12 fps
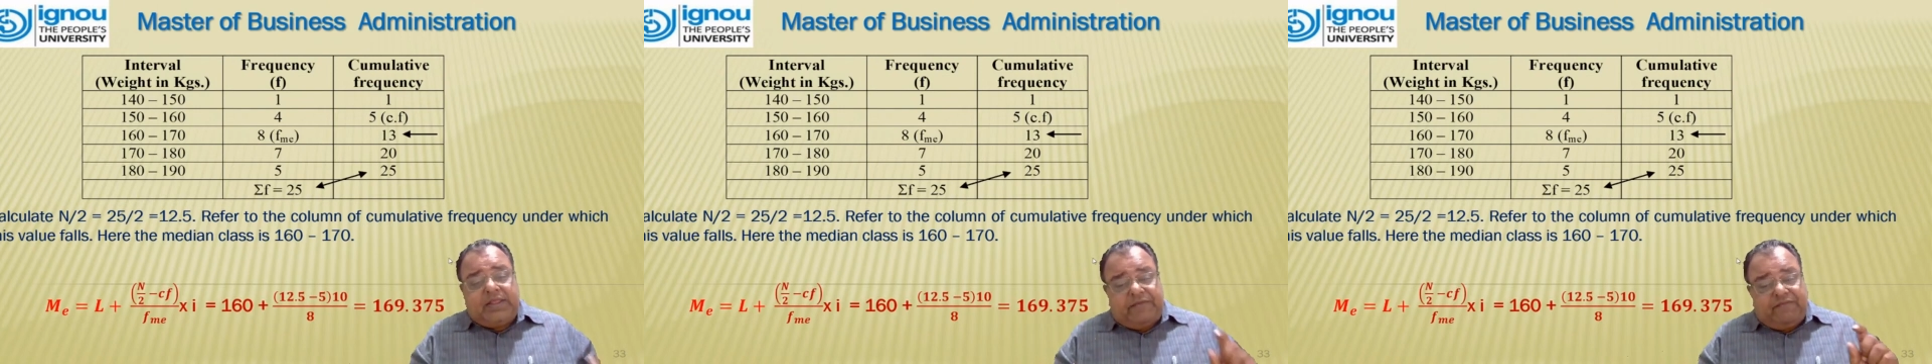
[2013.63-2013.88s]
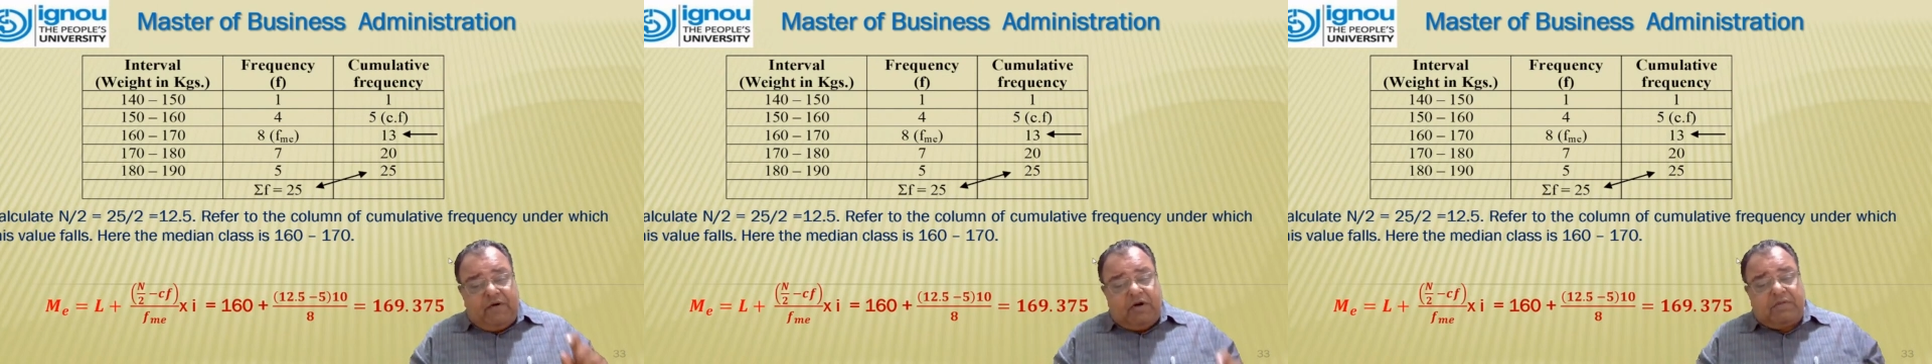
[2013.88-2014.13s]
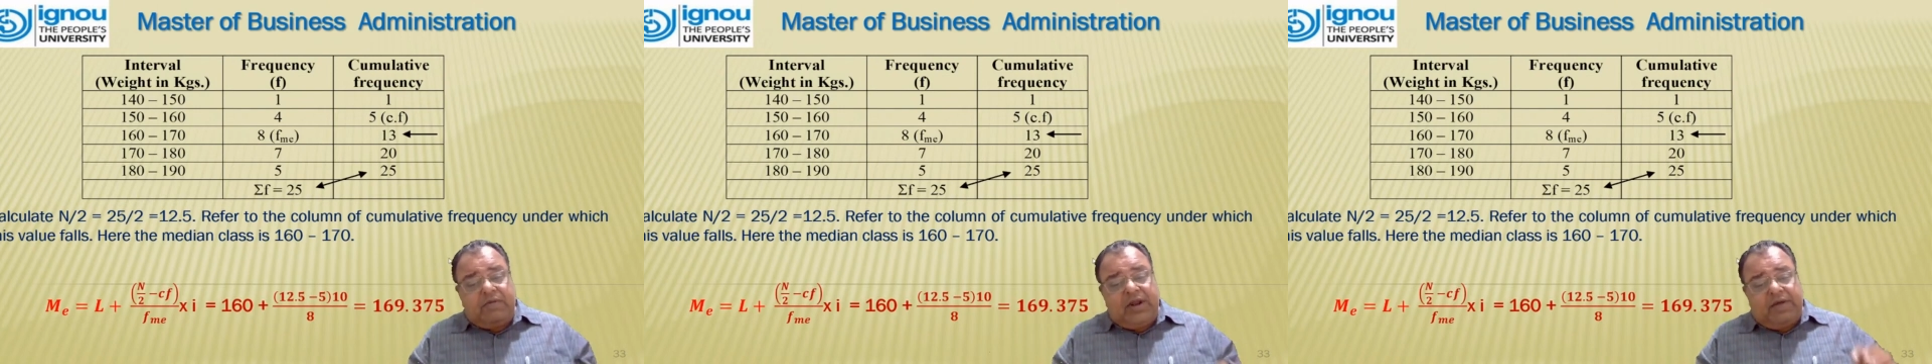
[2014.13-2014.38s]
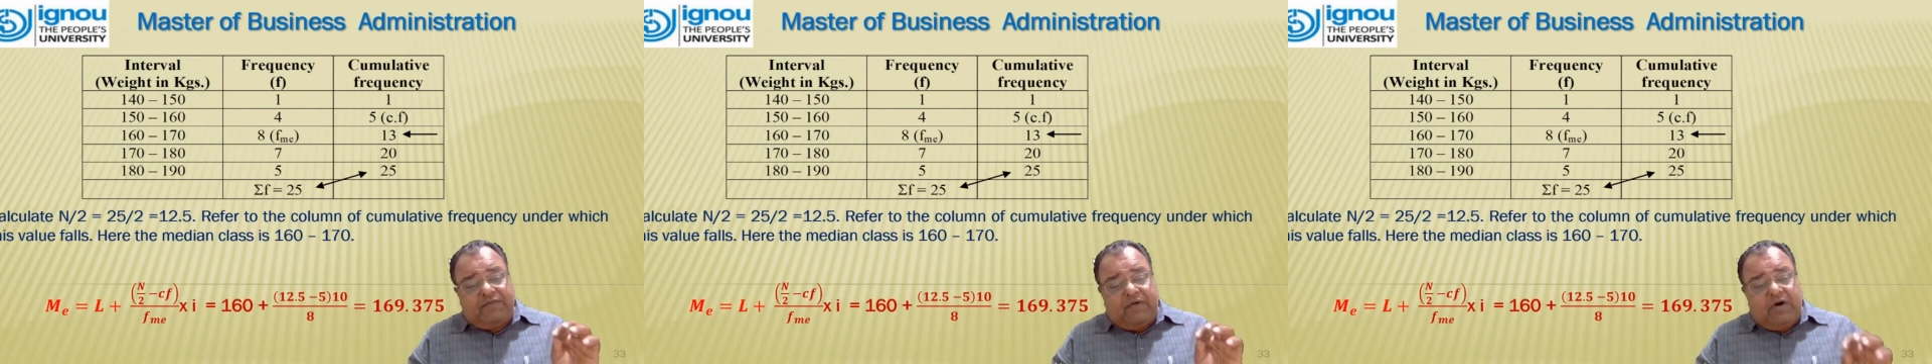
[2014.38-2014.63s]
The
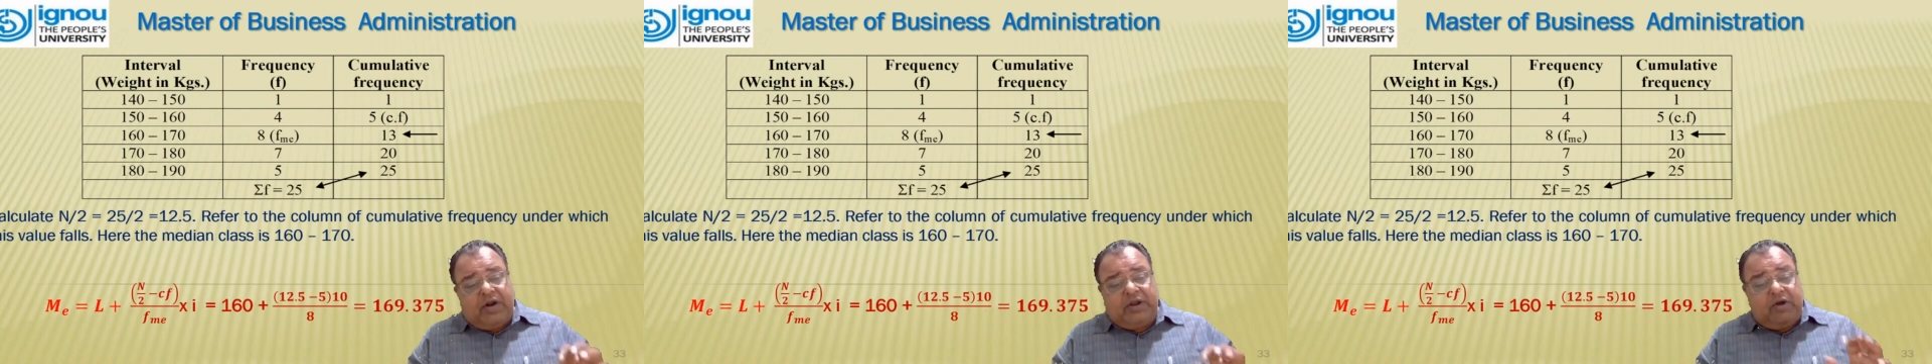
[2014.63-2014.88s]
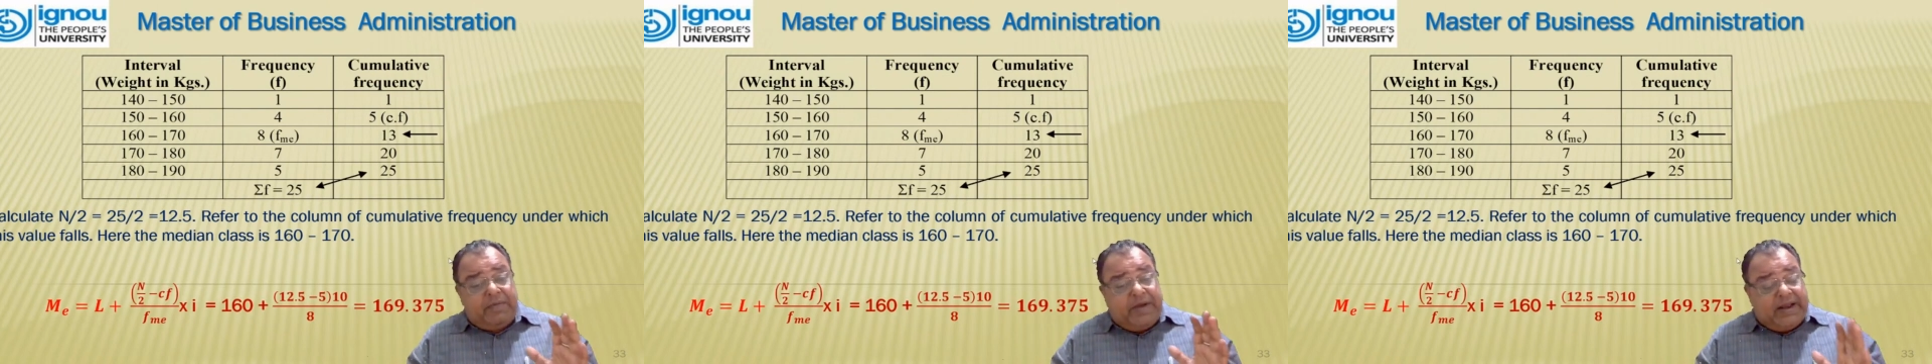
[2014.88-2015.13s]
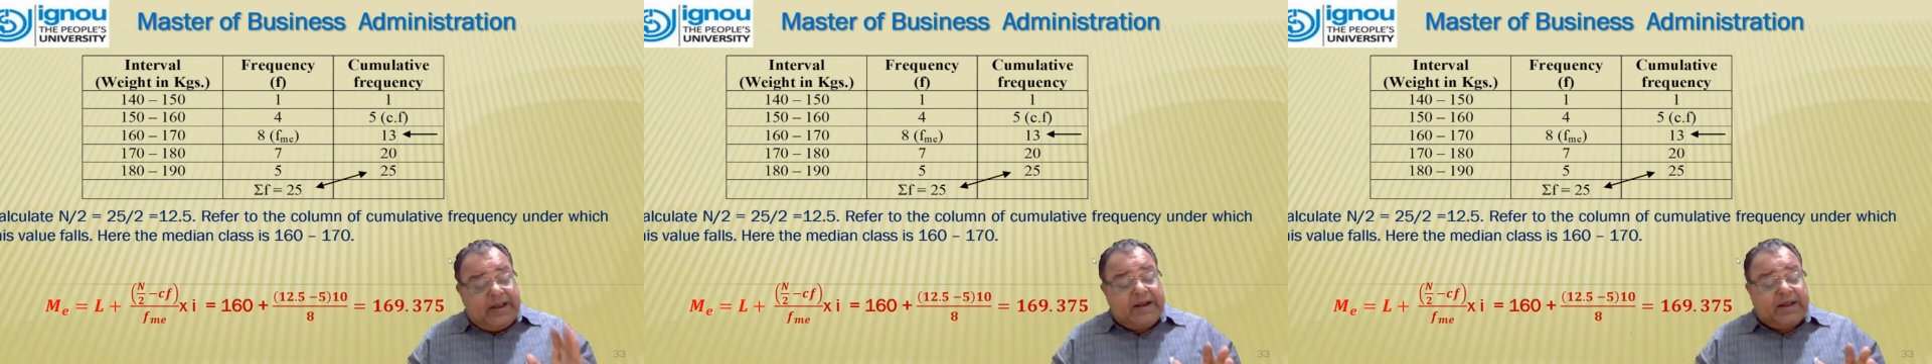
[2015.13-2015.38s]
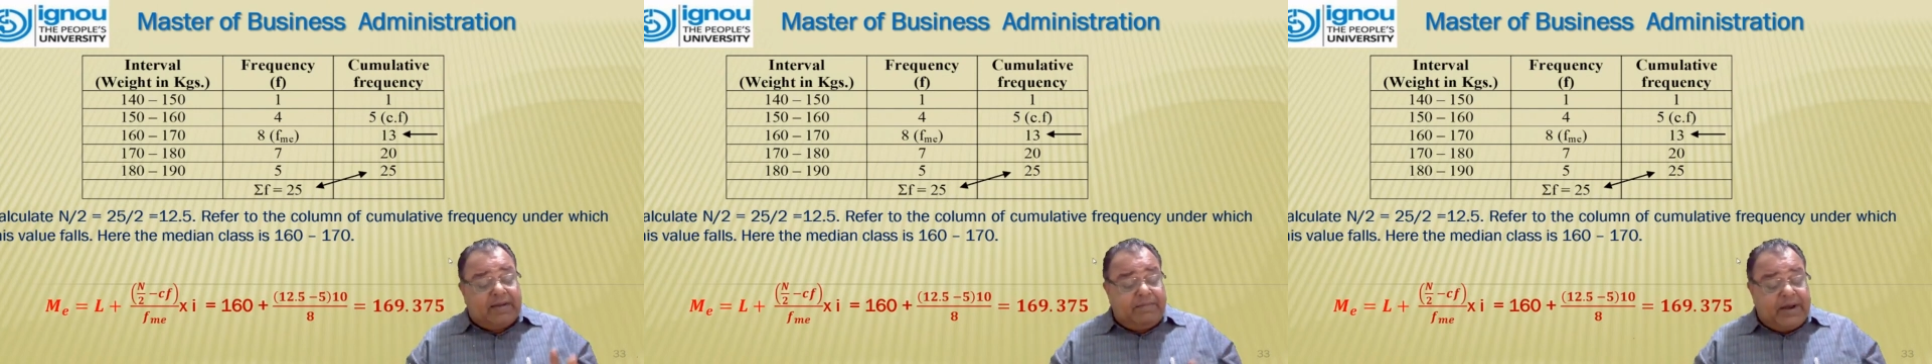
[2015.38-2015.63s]
formula for your
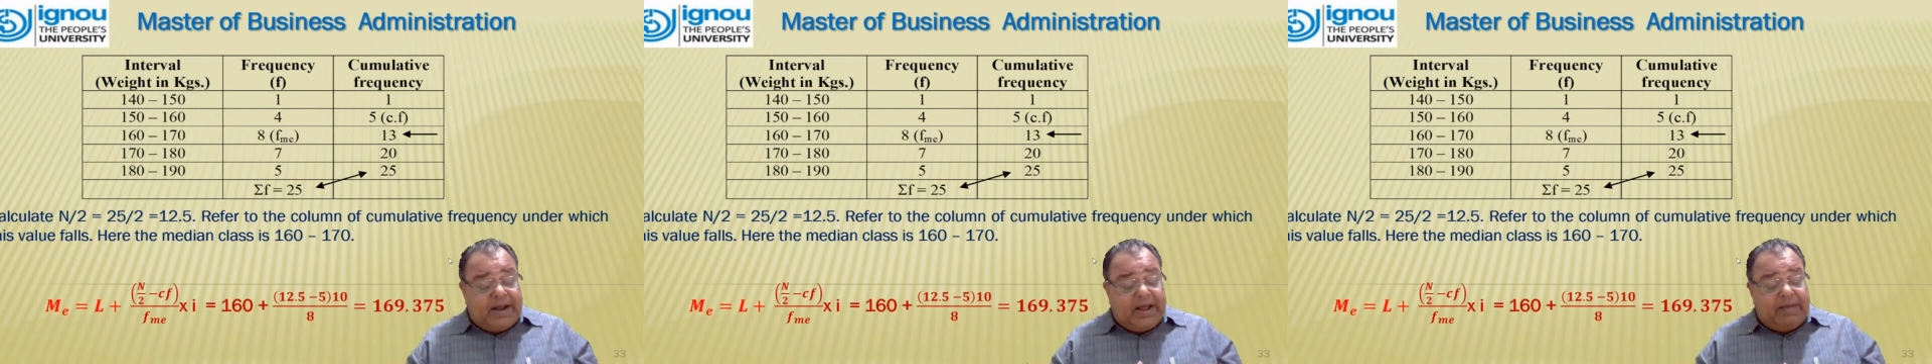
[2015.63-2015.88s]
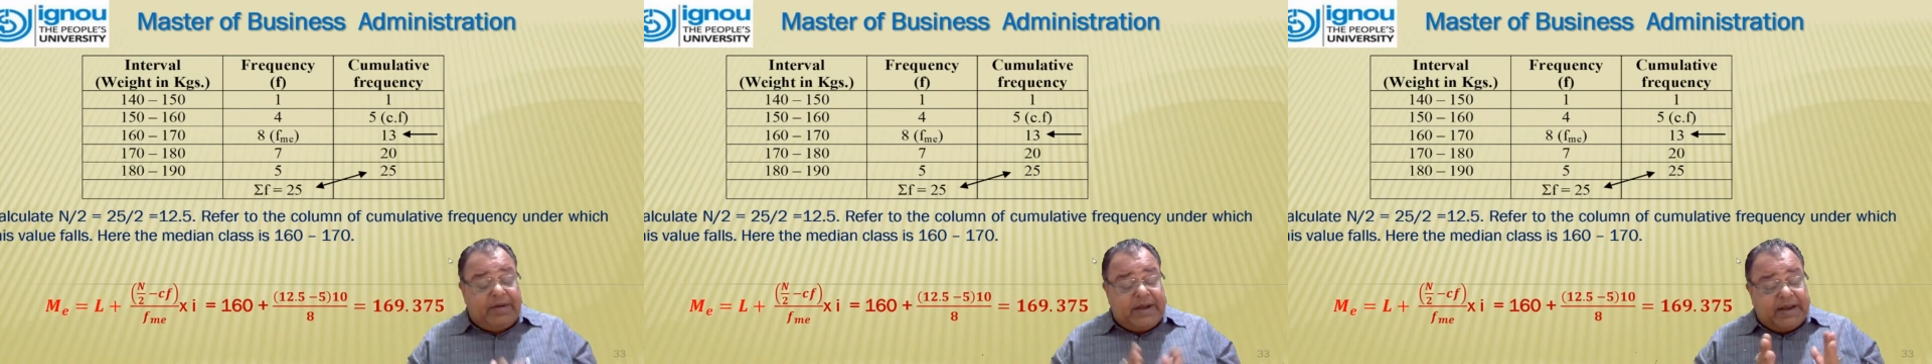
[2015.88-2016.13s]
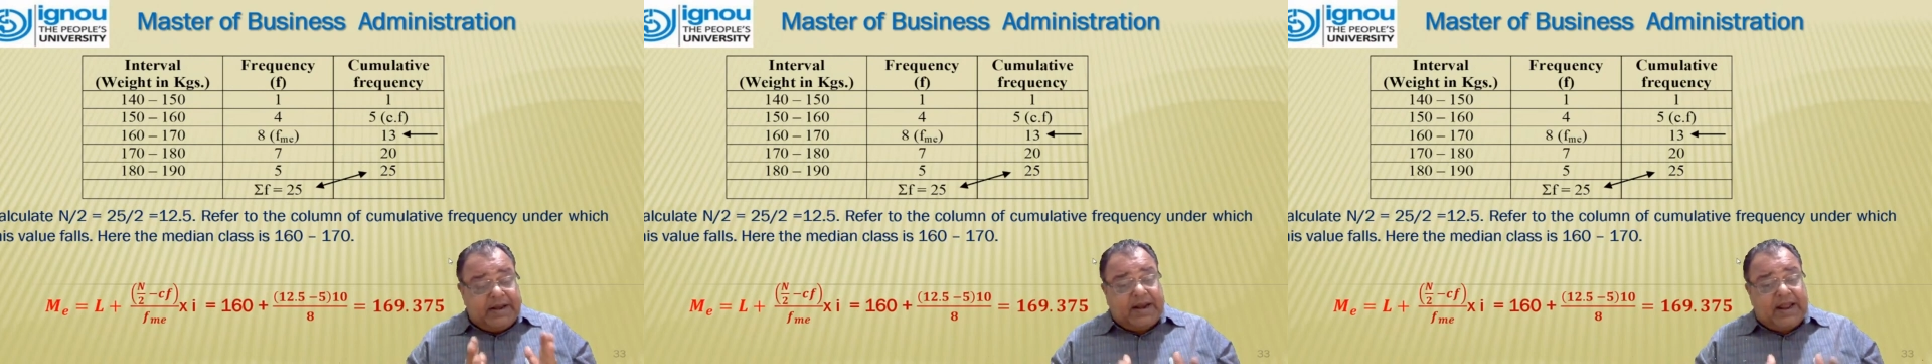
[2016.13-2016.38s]
median